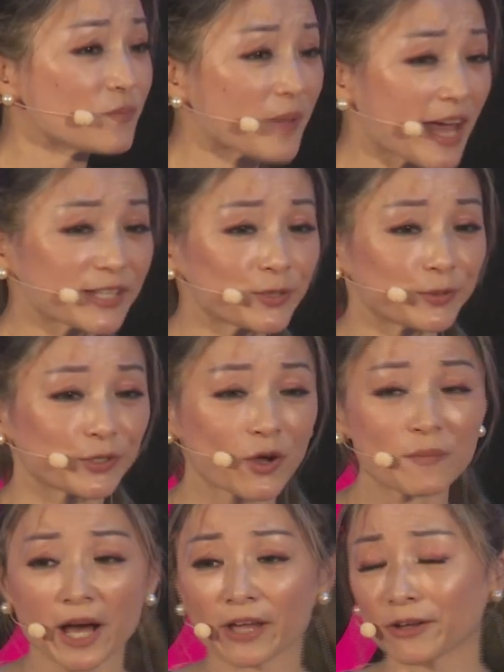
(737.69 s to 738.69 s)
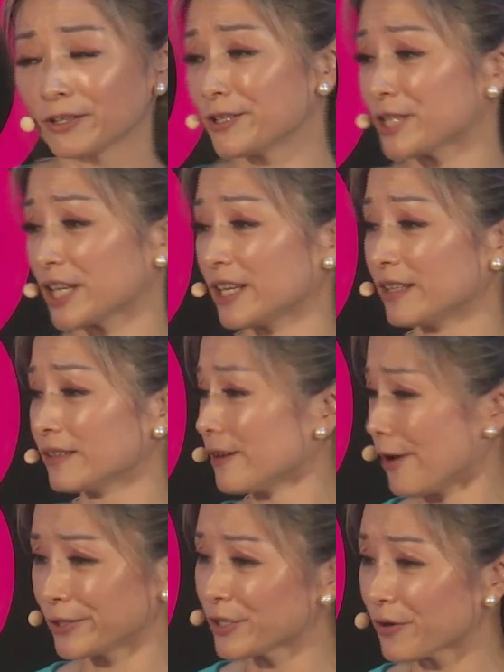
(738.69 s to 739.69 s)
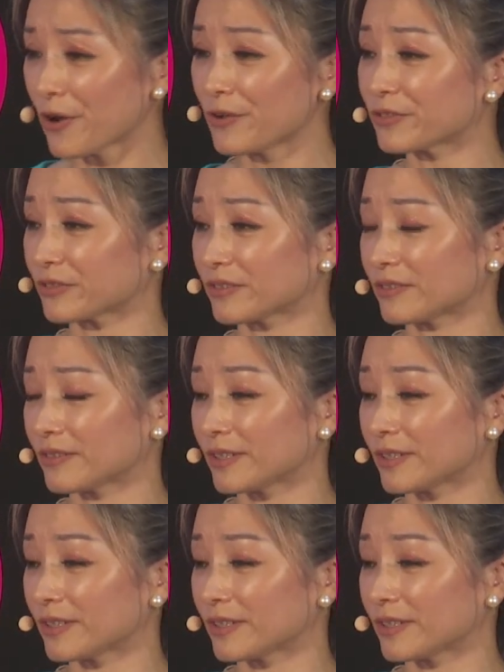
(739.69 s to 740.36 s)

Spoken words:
battle your biology on your own.